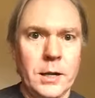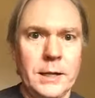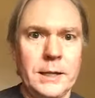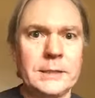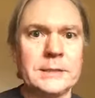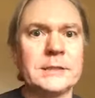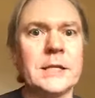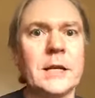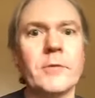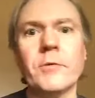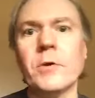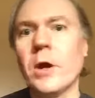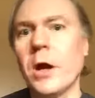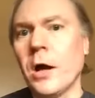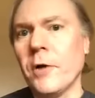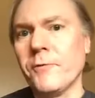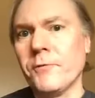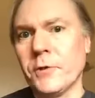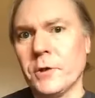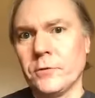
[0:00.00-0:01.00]
instead of an
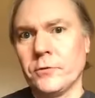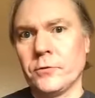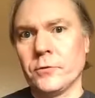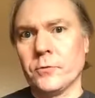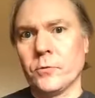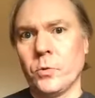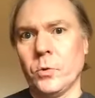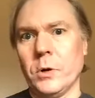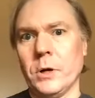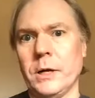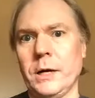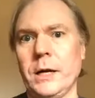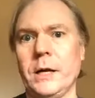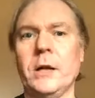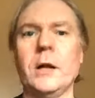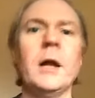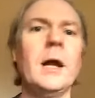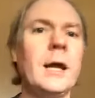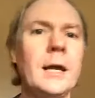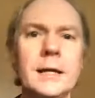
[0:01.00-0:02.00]
offensive
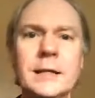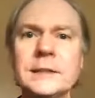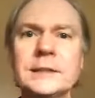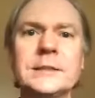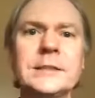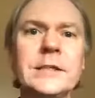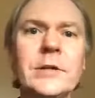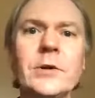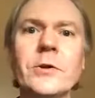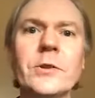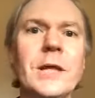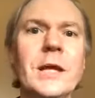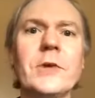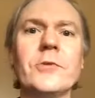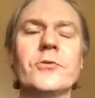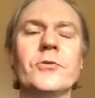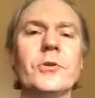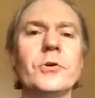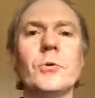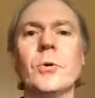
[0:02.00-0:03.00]
coordinator. Consider
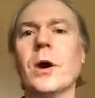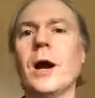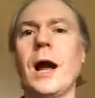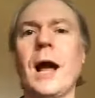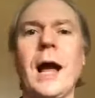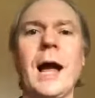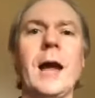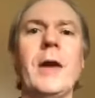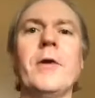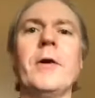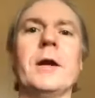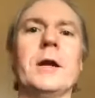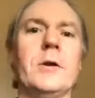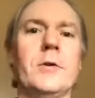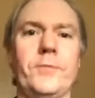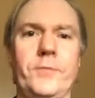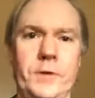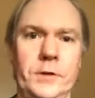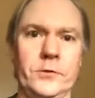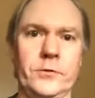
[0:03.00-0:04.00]
this you are hiring a
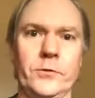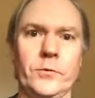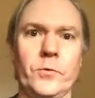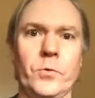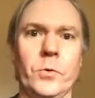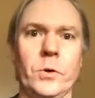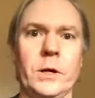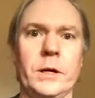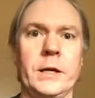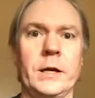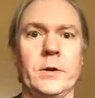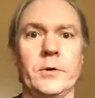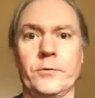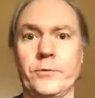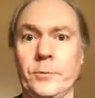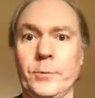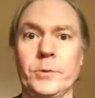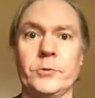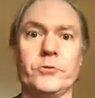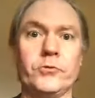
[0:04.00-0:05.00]
defensive coordinator
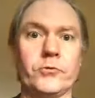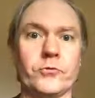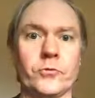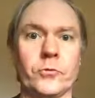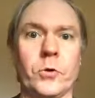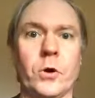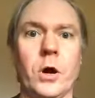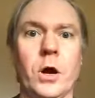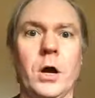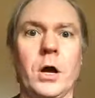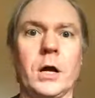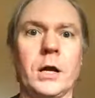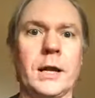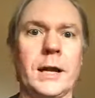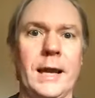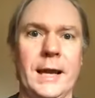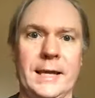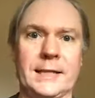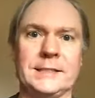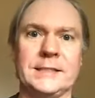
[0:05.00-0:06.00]
from a
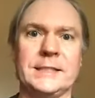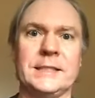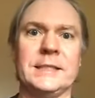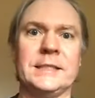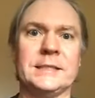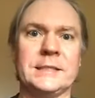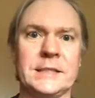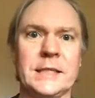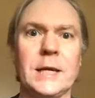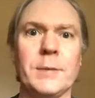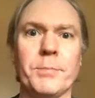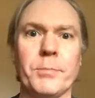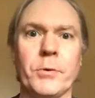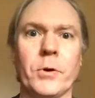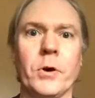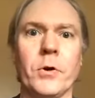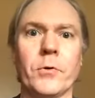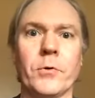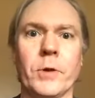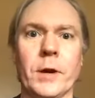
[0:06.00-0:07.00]
strong SEC
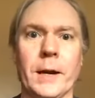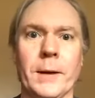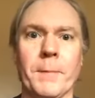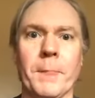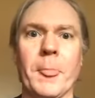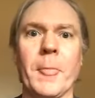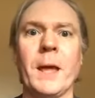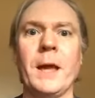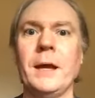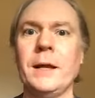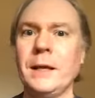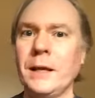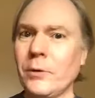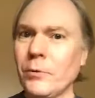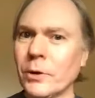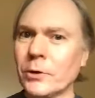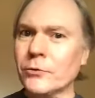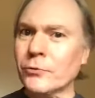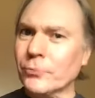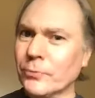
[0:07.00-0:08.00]
program. Now,
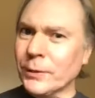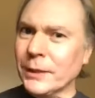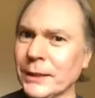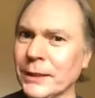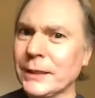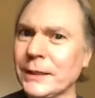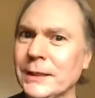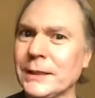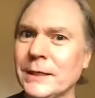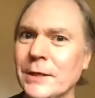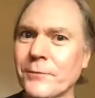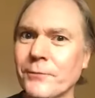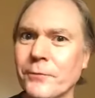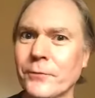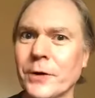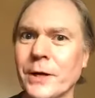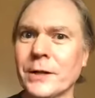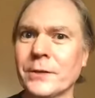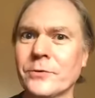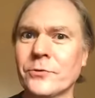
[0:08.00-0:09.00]
what's really the
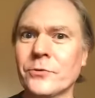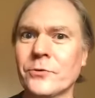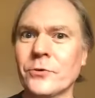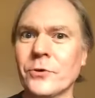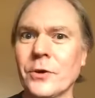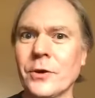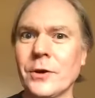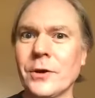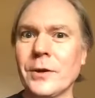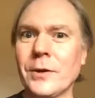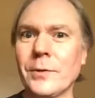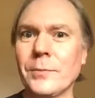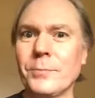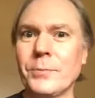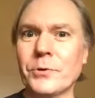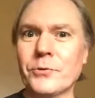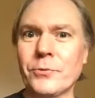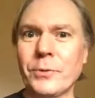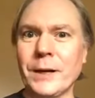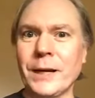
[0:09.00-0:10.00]
difference
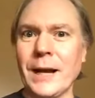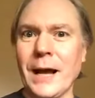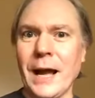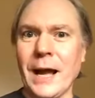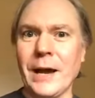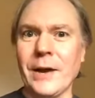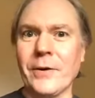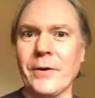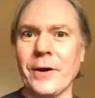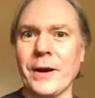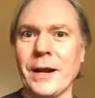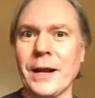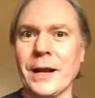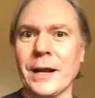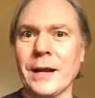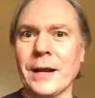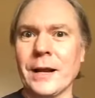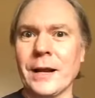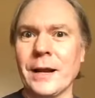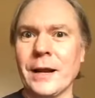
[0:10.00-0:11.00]
between
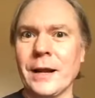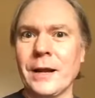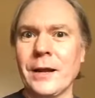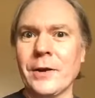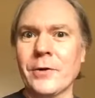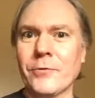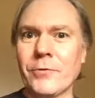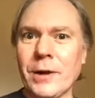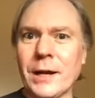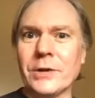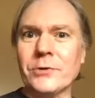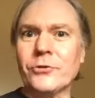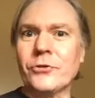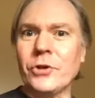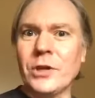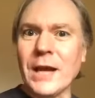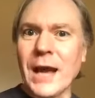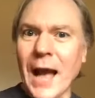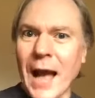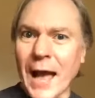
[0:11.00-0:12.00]
hiring Greg
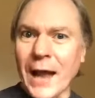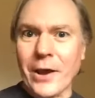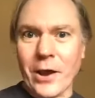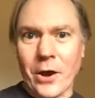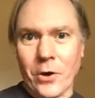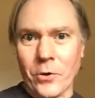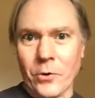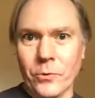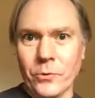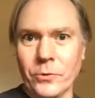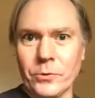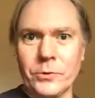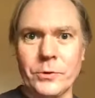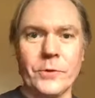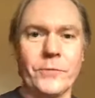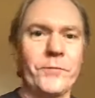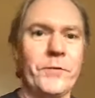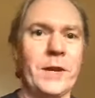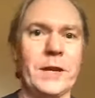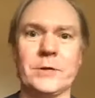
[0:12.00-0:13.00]
Schiano, who
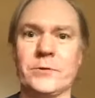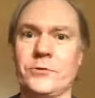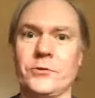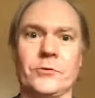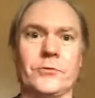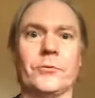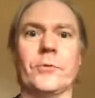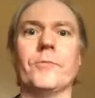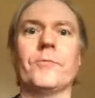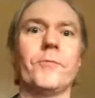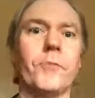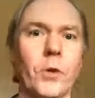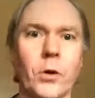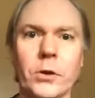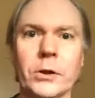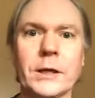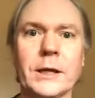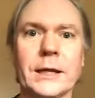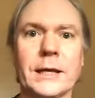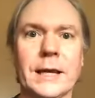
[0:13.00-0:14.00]
the fans just
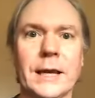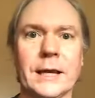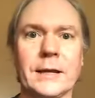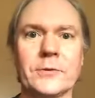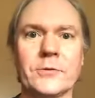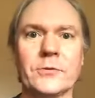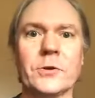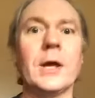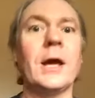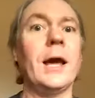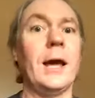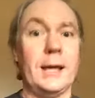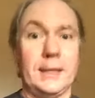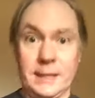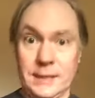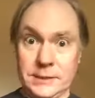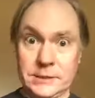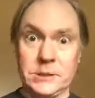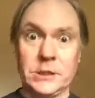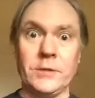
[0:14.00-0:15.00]
revolted against,
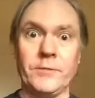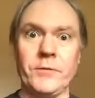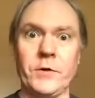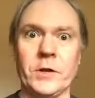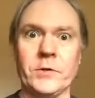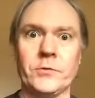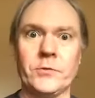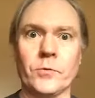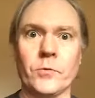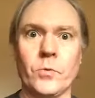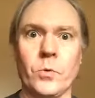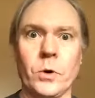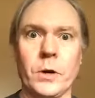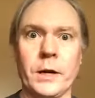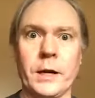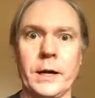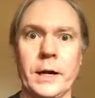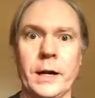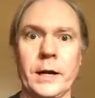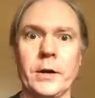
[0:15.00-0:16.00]
he's a defensive
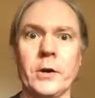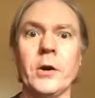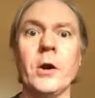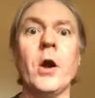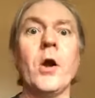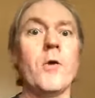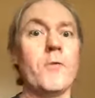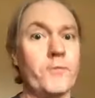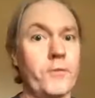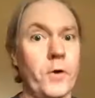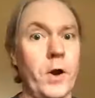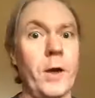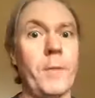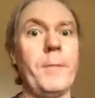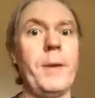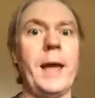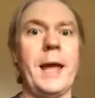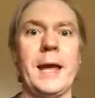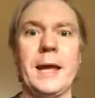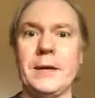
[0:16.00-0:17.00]
coordinator
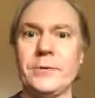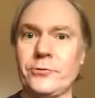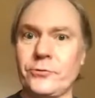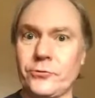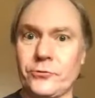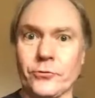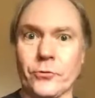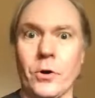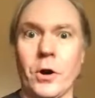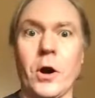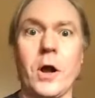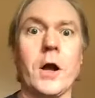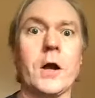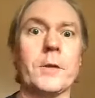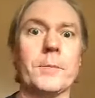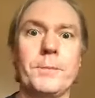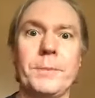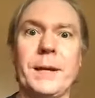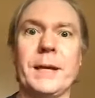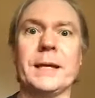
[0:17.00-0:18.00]
from a
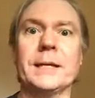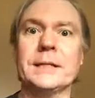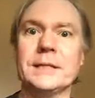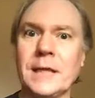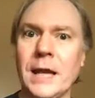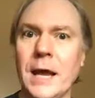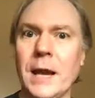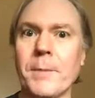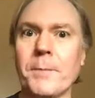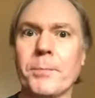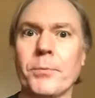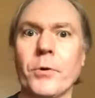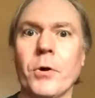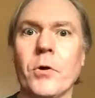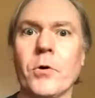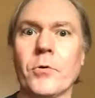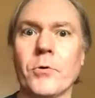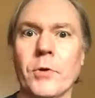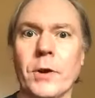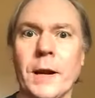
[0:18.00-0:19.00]
strong Big Ten
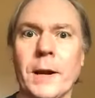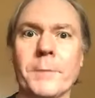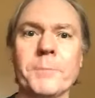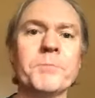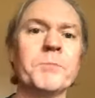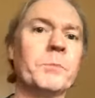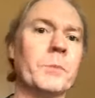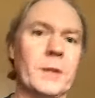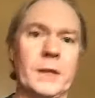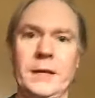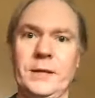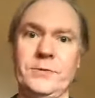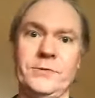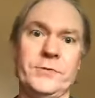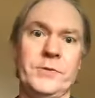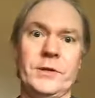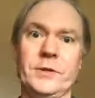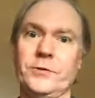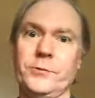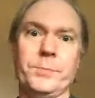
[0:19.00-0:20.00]
program. Is
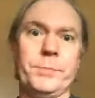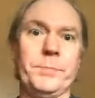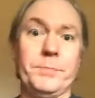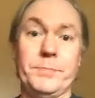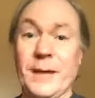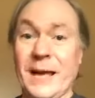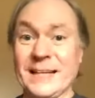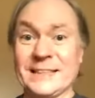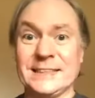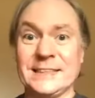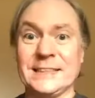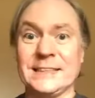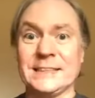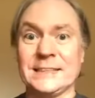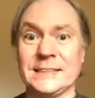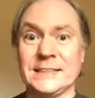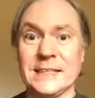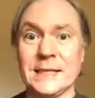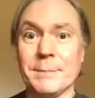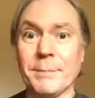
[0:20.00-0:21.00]
this
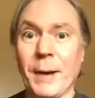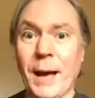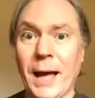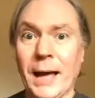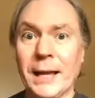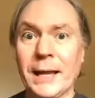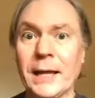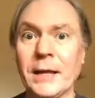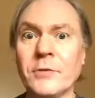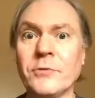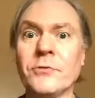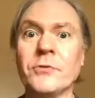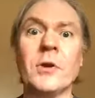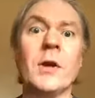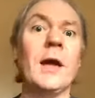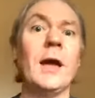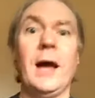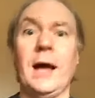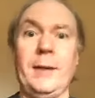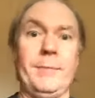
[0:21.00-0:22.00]
SEC bias?
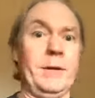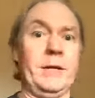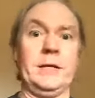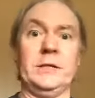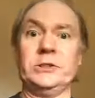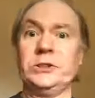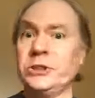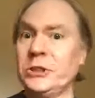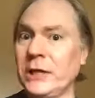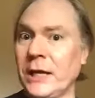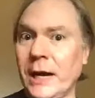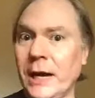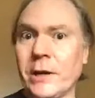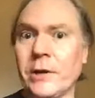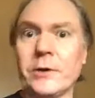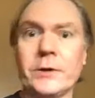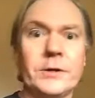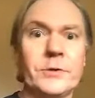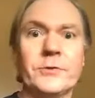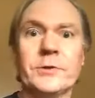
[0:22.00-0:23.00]
I mean,
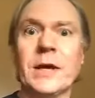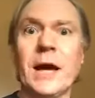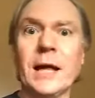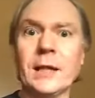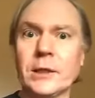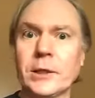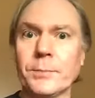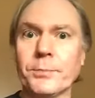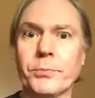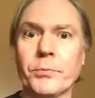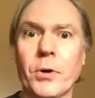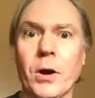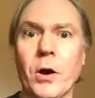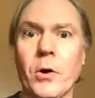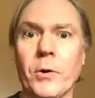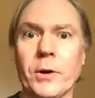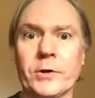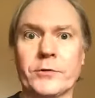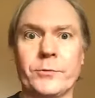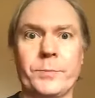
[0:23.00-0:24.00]
Schiano, he's got the
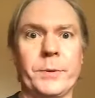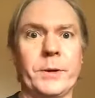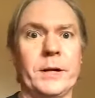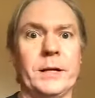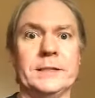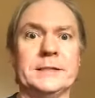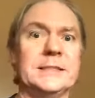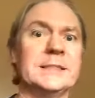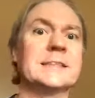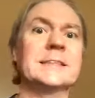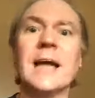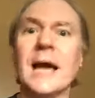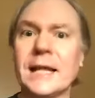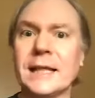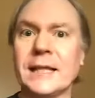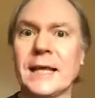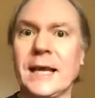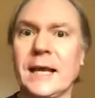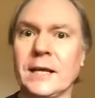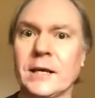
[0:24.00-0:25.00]
pro experience, he's
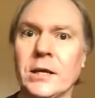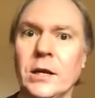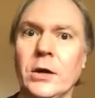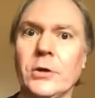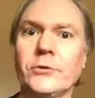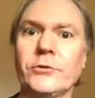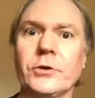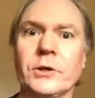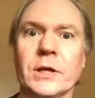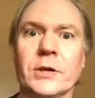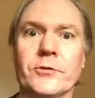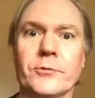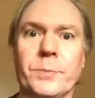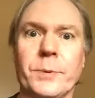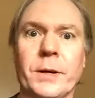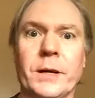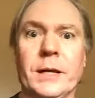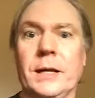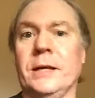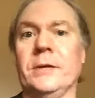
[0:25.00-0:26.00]
got the head coaching
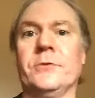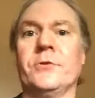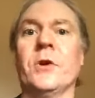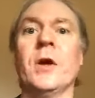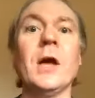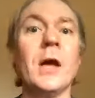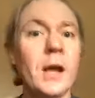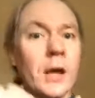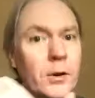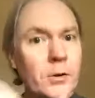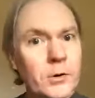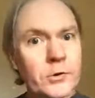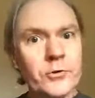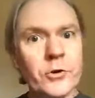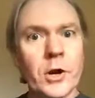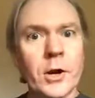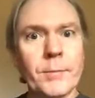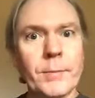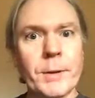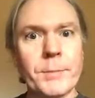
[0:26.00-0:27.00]
experience.
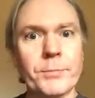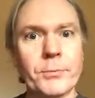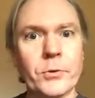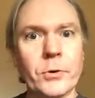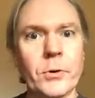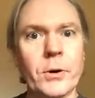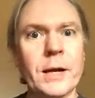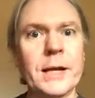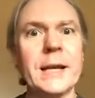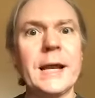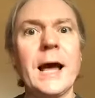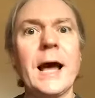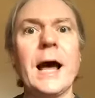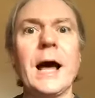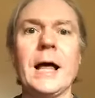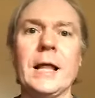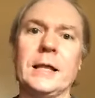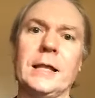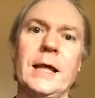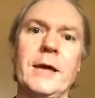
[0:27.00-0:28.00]
Jeremy Pruitt,
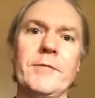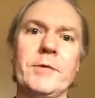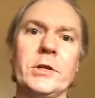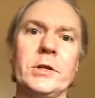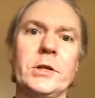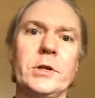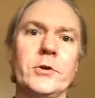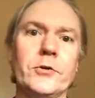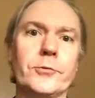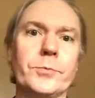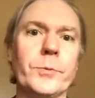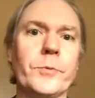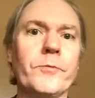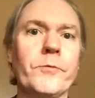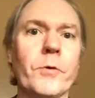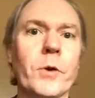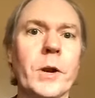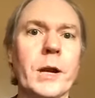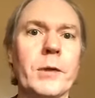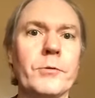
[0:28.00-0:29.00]
11 years
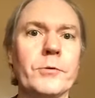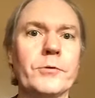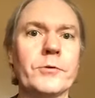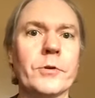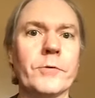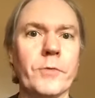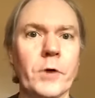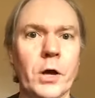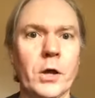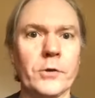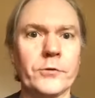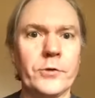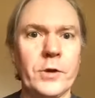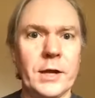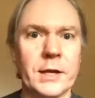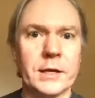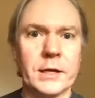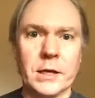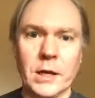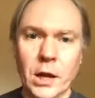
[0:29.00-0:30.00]
before he was the Vols
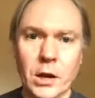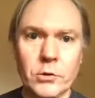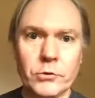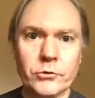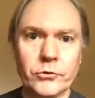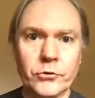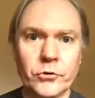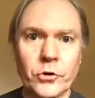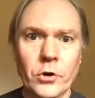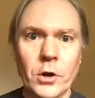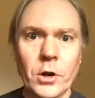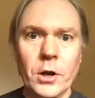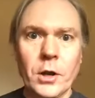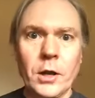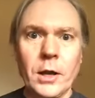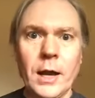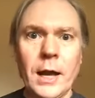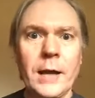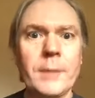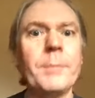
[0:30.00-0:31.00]
head coach,
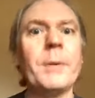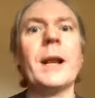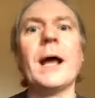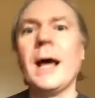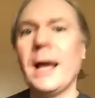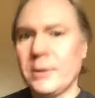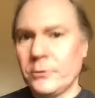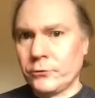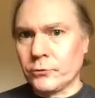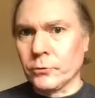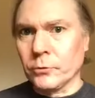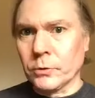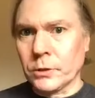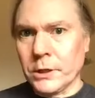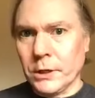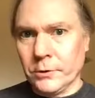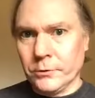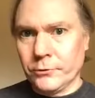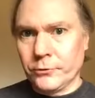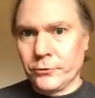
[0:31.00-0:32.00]
had been a high school
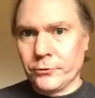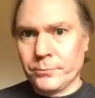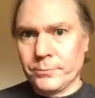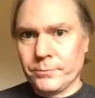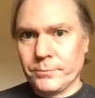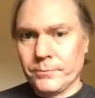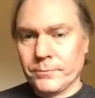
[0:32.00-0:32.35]
coach.